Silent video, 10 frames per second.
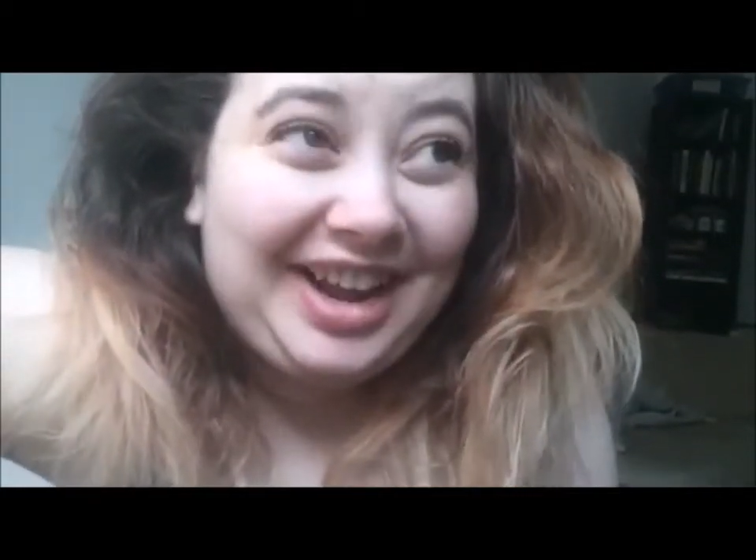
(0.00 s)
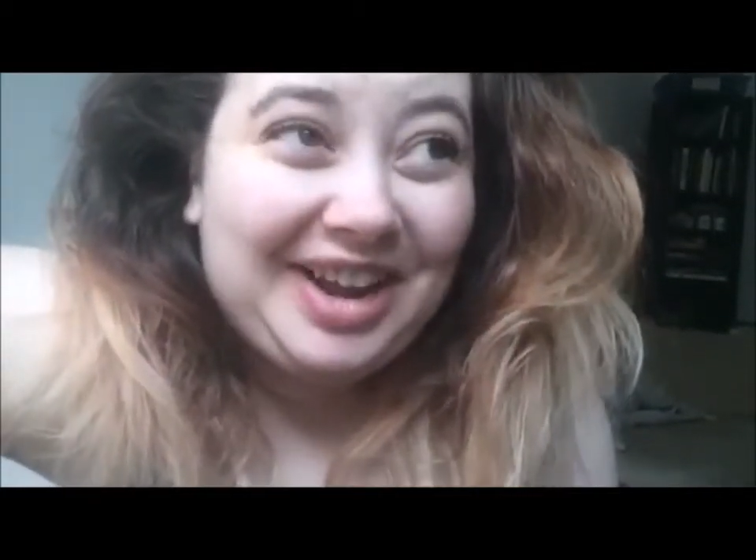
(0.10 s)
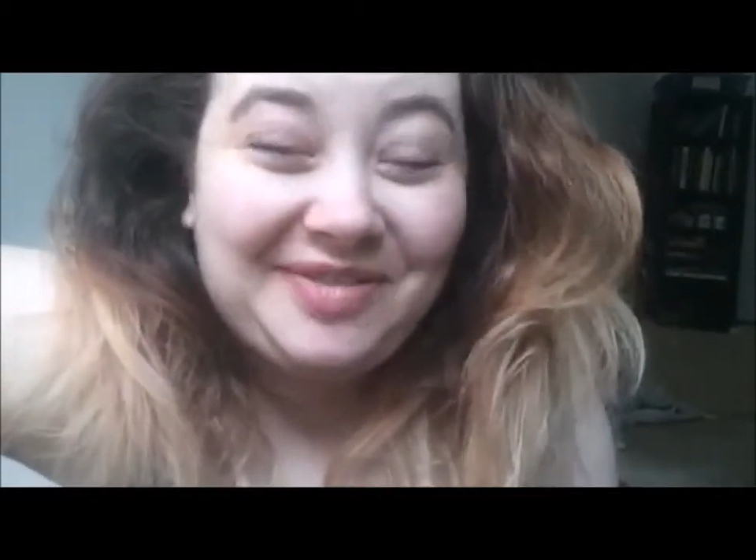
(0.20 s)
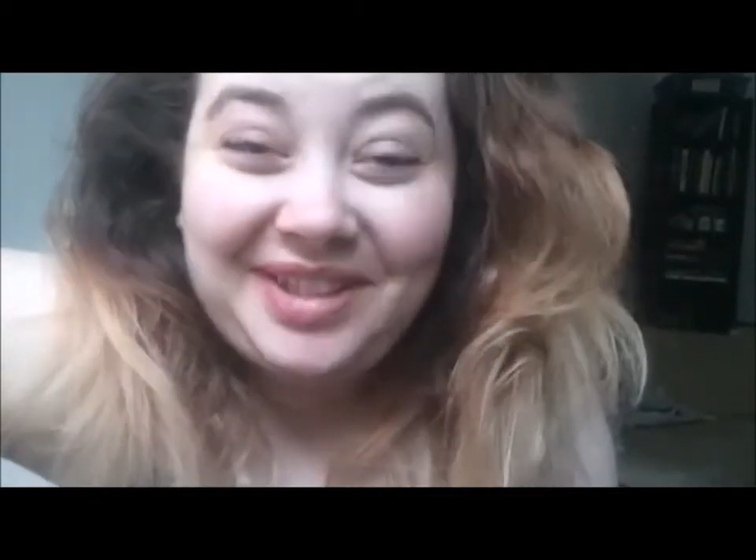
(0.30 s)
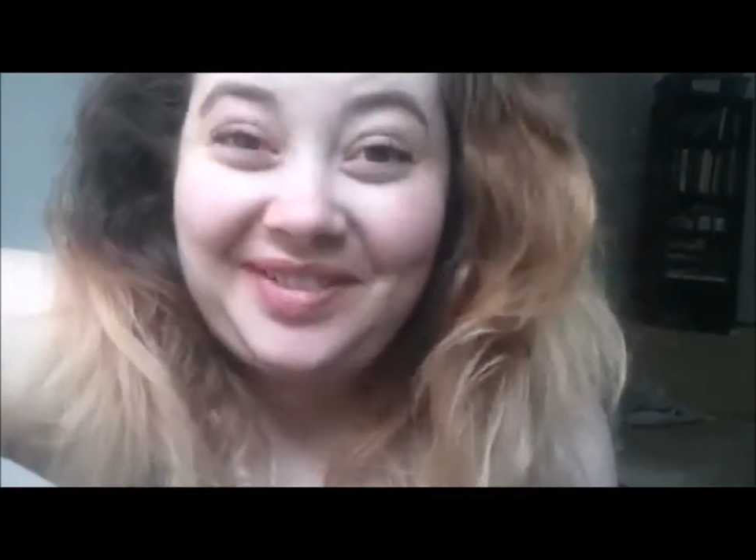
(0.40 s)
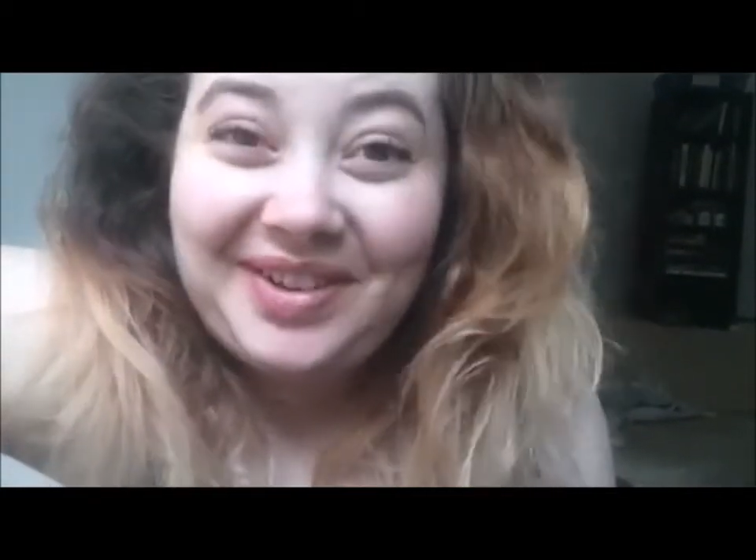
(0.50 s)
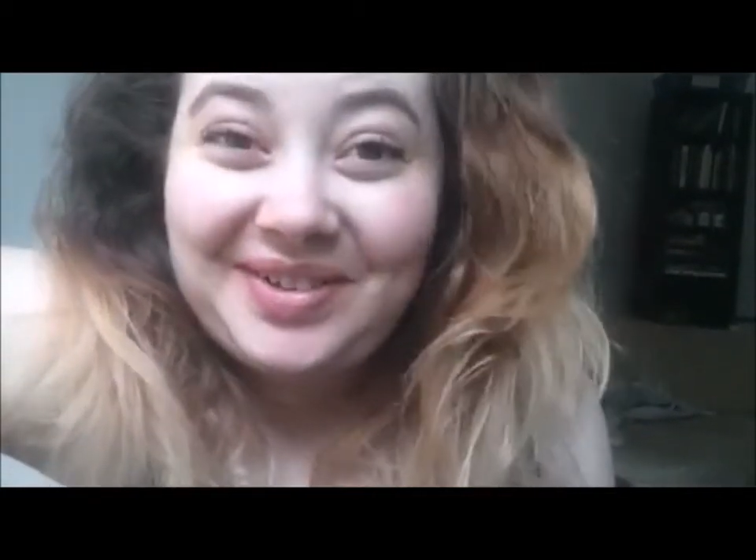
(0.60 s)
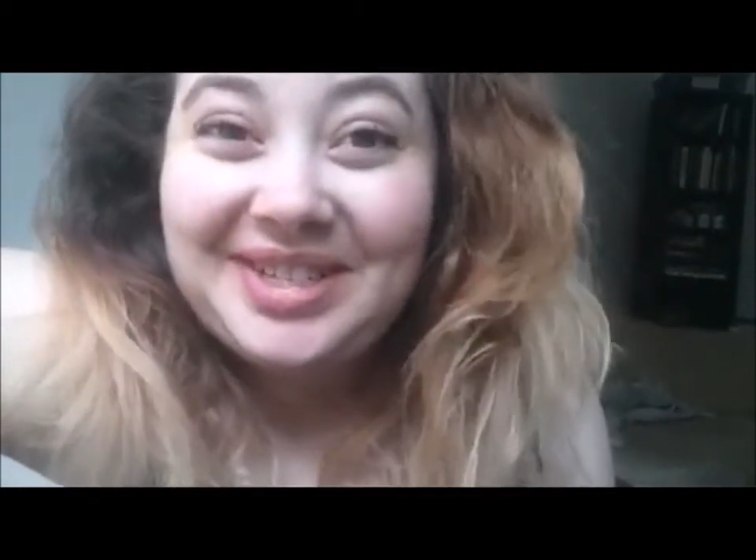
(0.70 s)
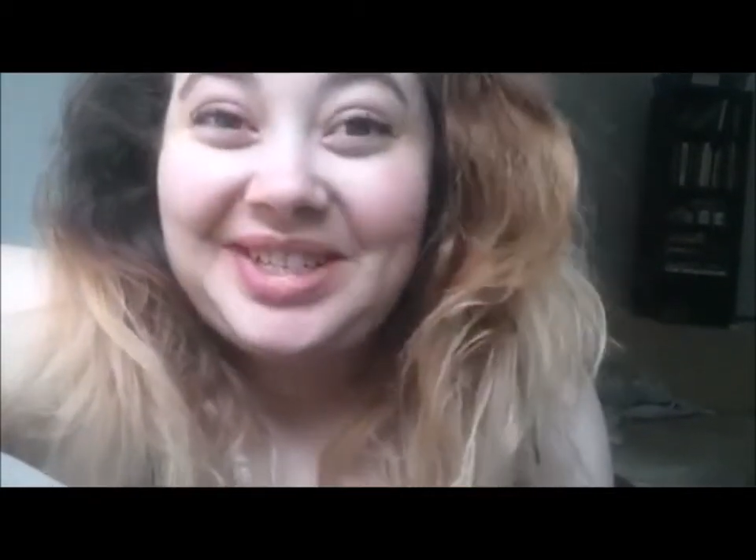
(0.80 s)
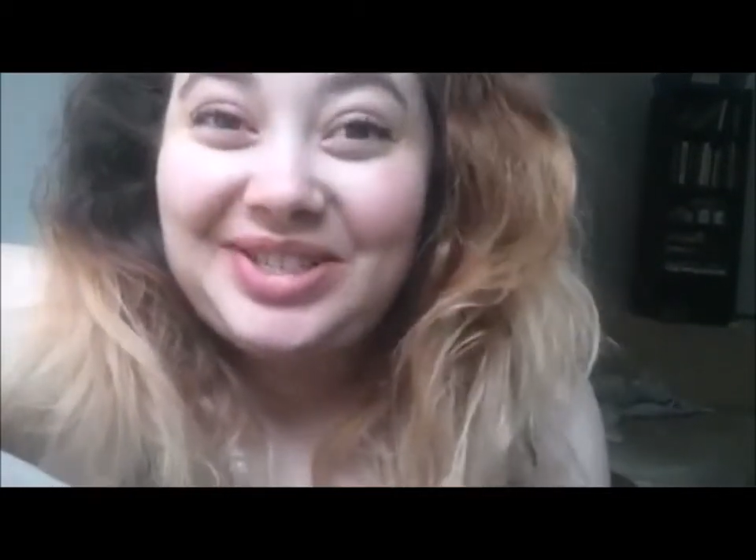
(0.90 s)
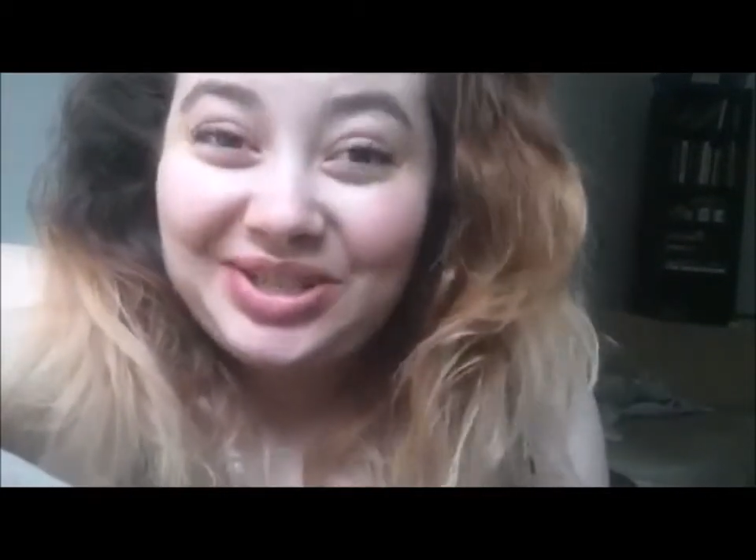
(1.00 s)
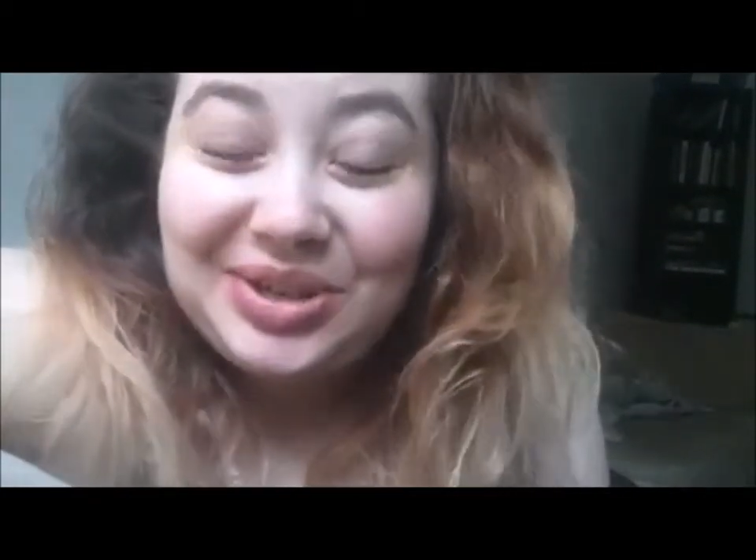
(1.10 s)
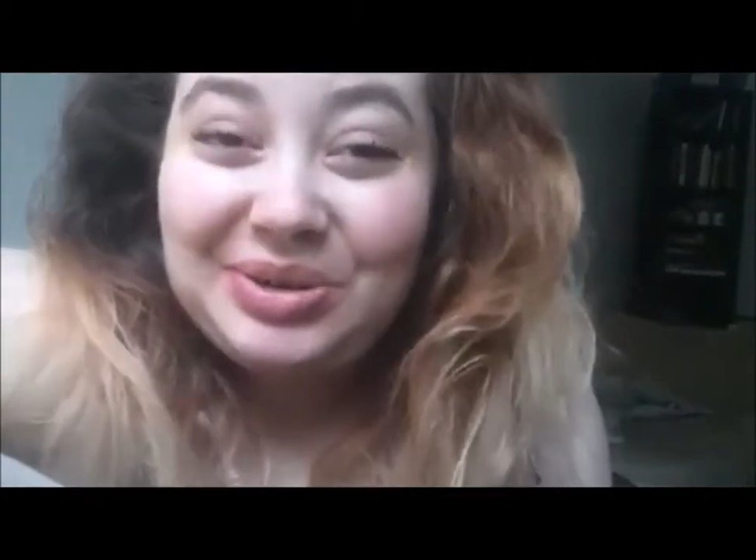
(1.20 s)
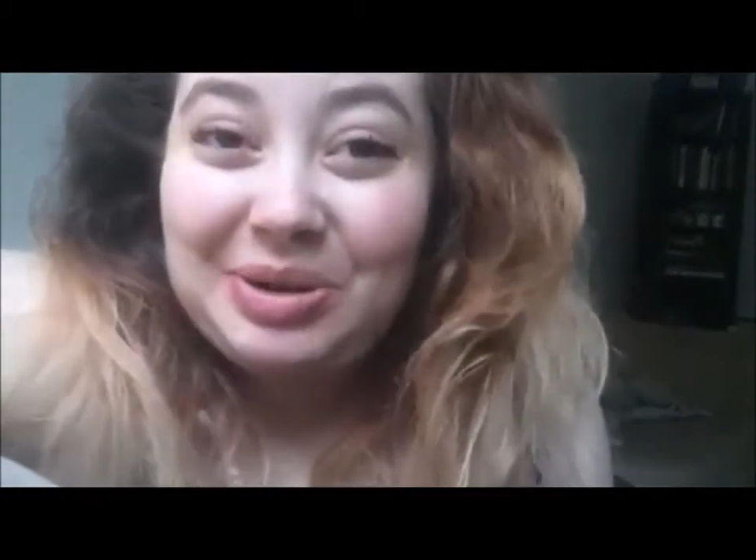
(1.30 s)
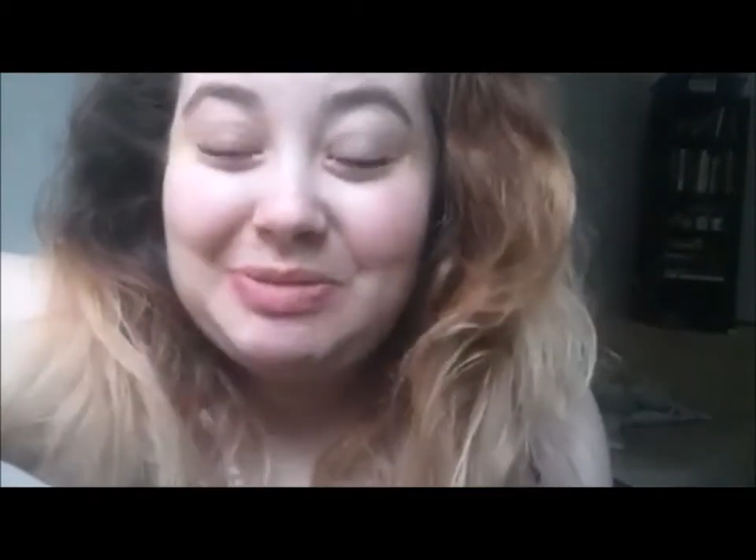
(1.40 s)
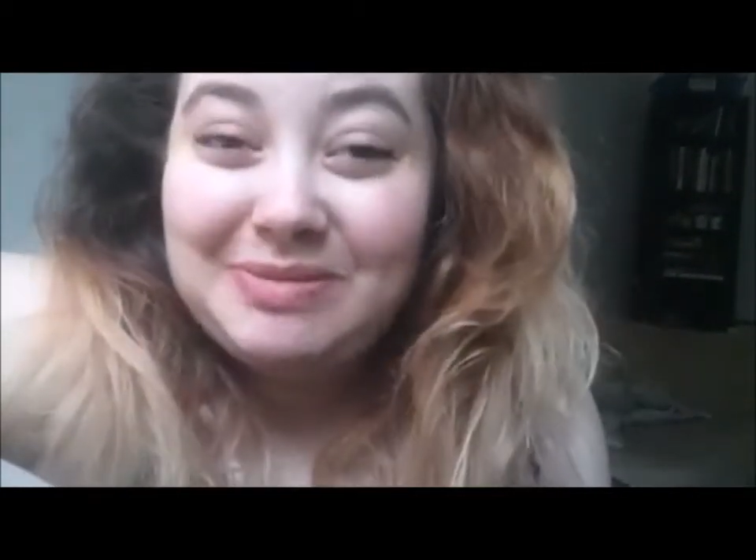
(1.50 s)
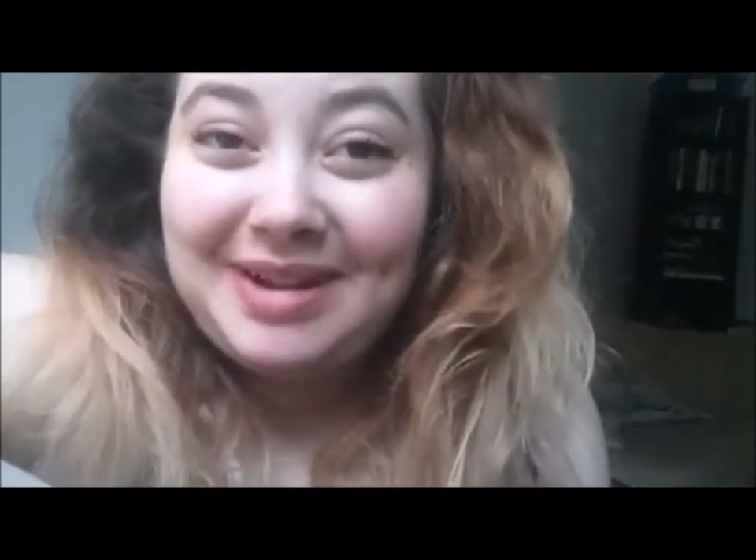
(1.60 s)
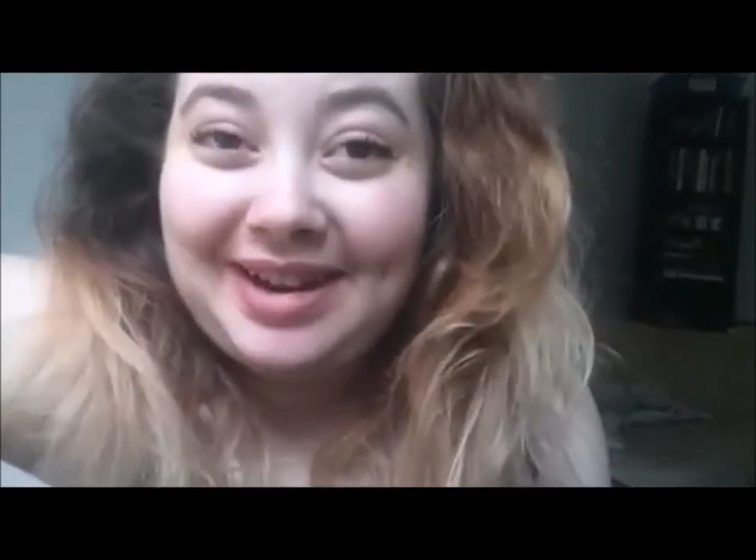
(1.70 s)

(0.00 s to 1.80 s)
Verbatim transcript: can't believe I went to two open